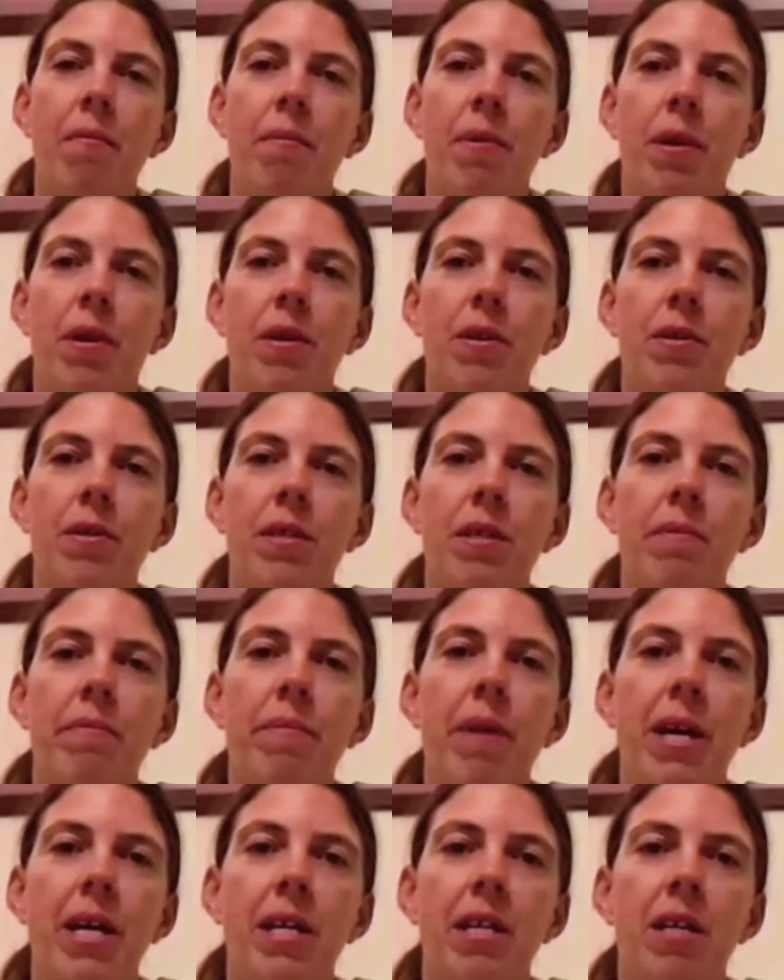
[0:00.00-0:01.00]
because it
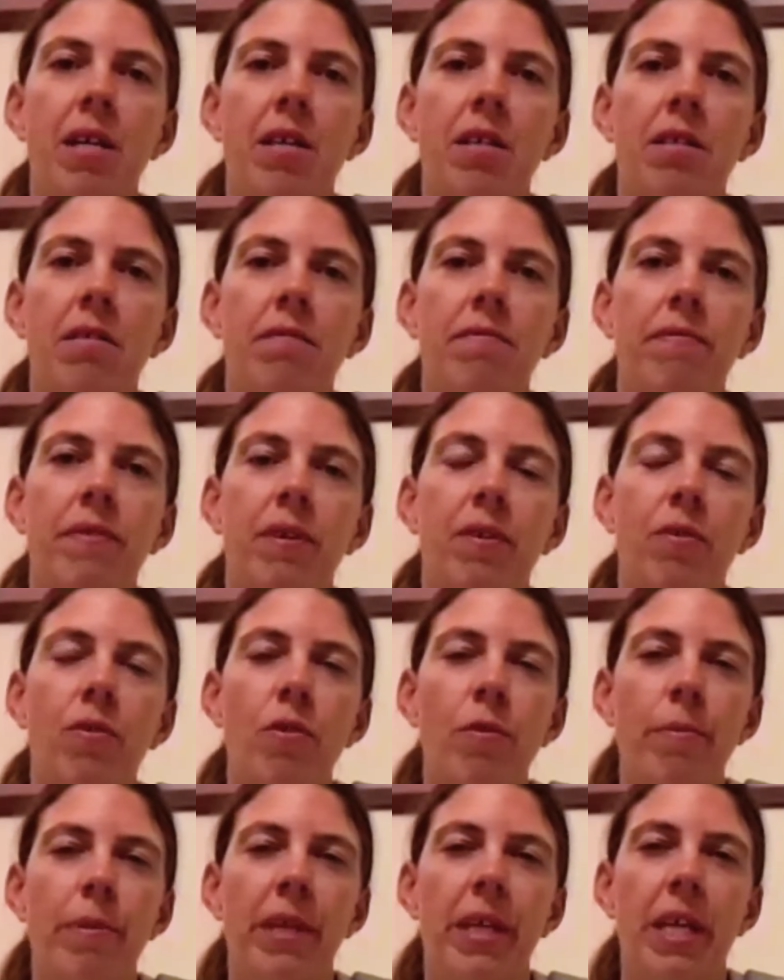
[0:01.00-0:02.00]
made us feel
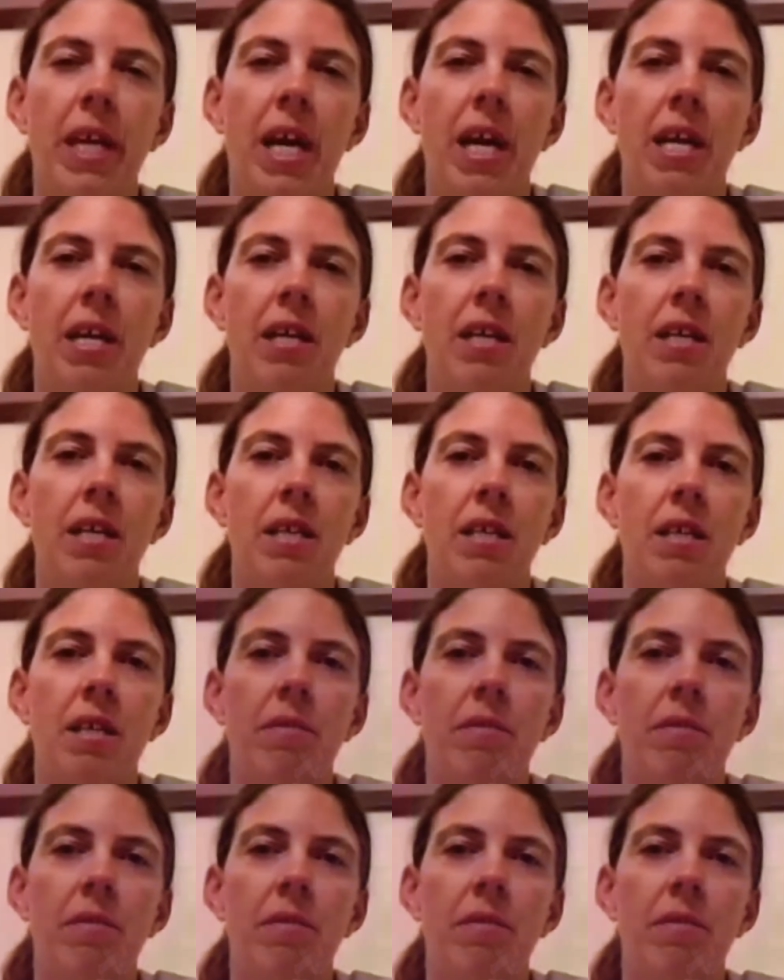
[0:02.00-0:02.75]
normal again,